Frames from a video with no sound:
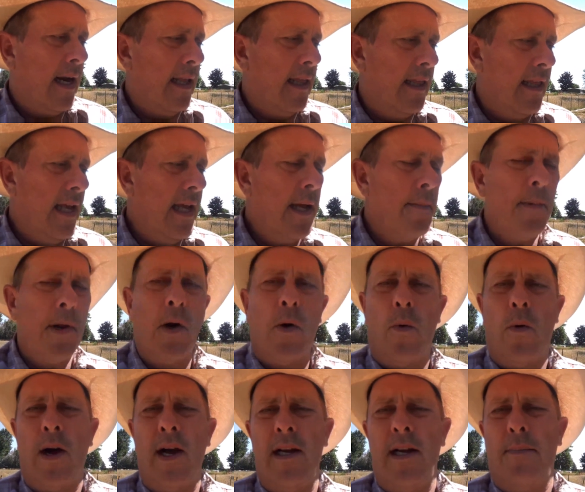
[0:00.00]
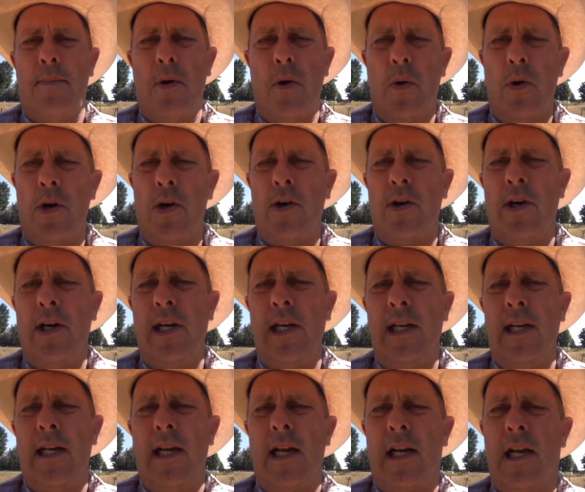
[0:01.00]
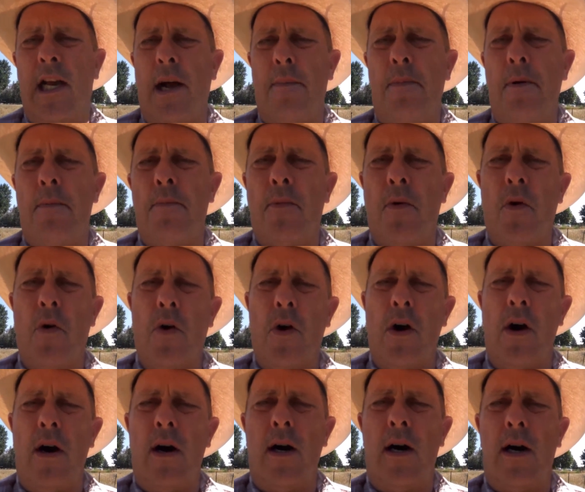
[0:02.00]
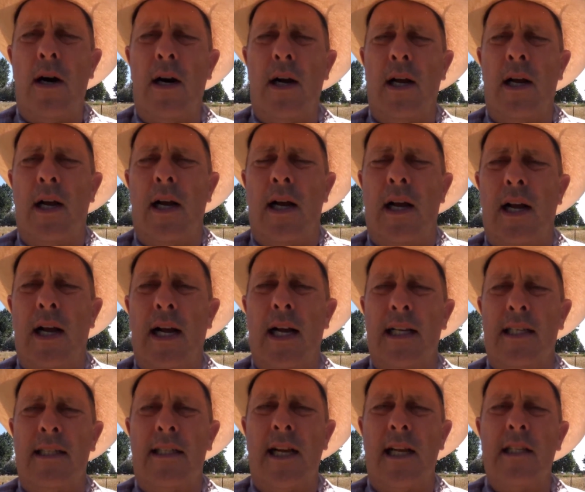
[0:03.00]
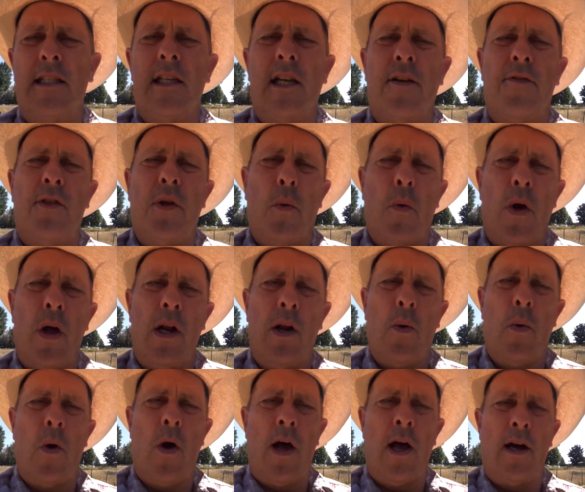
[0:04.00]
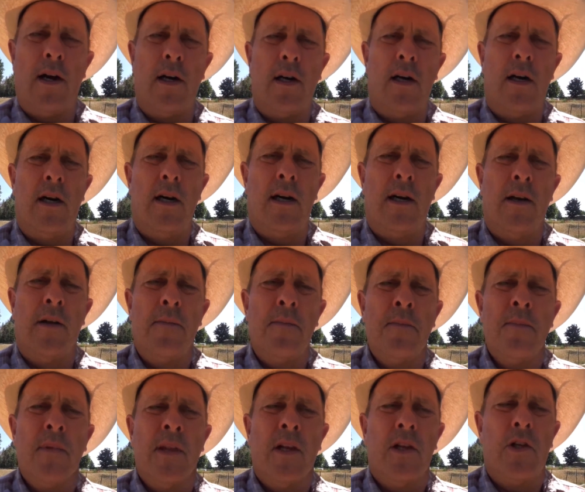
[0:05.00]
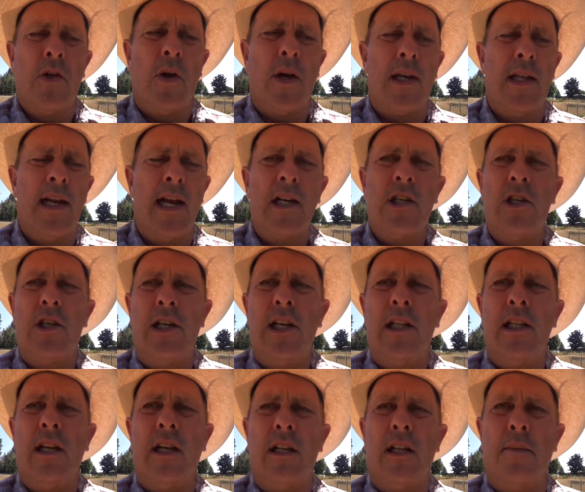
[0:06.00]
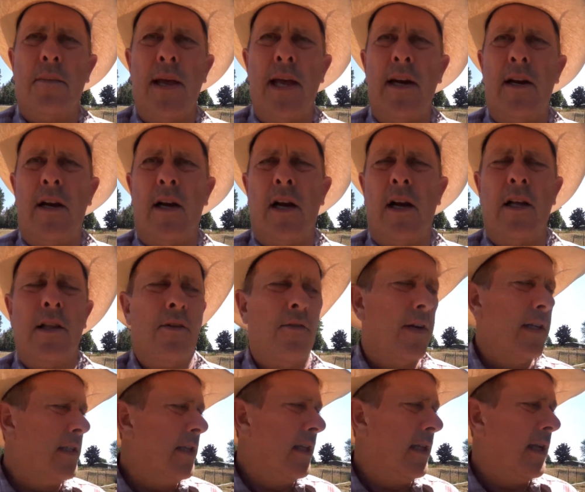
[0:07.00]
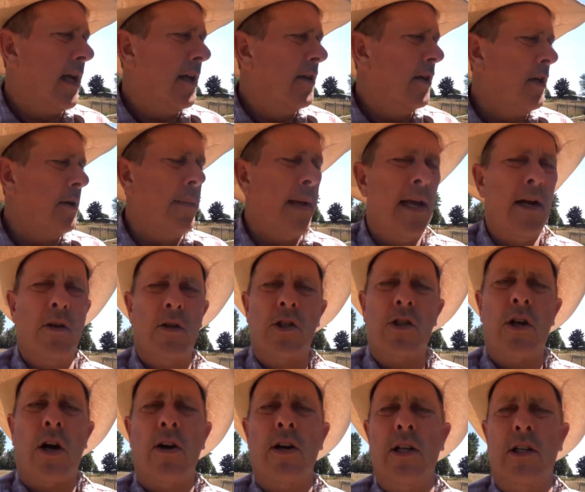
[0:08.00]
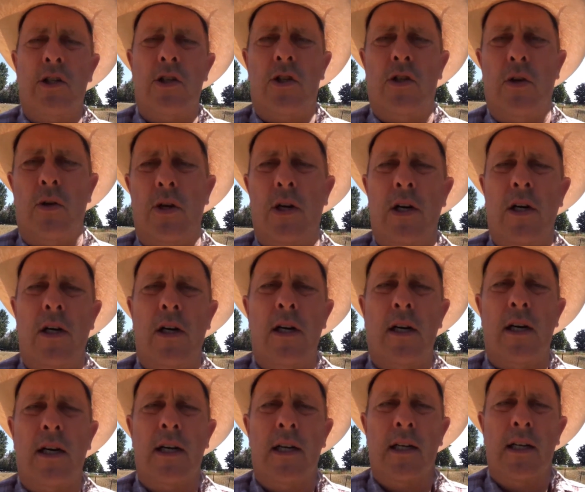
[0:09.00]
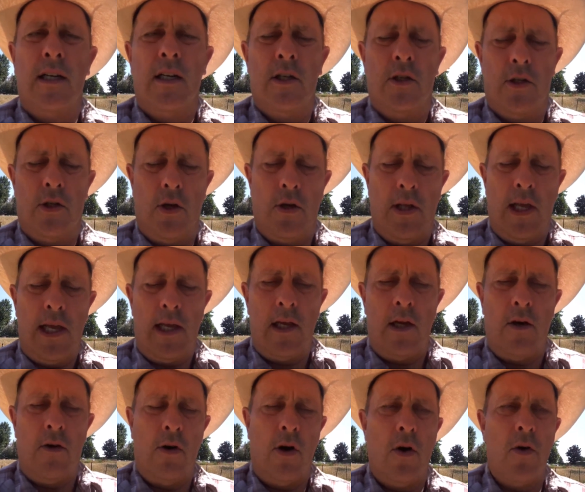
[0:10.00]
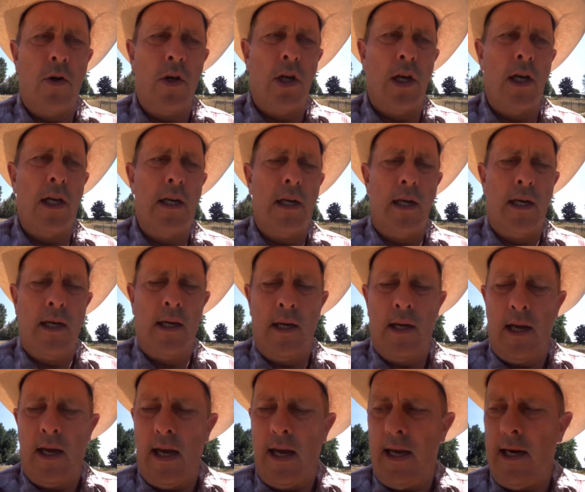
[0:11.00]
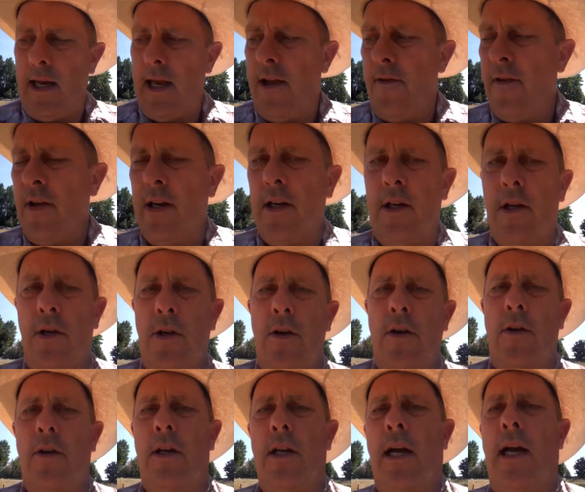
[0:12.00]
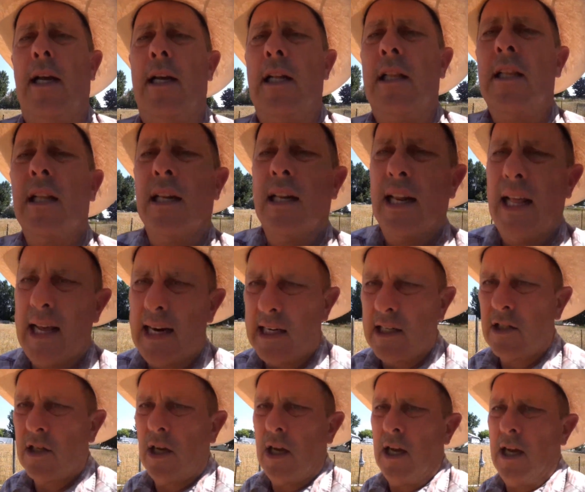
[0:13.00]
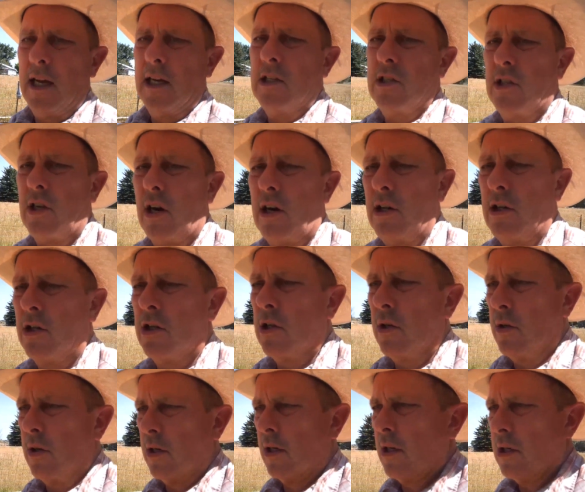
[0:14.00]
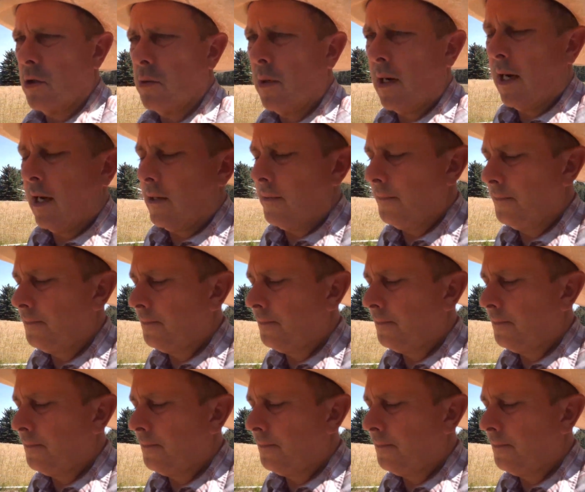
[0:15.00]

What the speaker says: think I'm going to wind up ordering a couple more sets of the wall of water, so I can actually get the rest of the other tomatoes starting sooner, so they can grow good, and even to get the lettuce started sooner as well.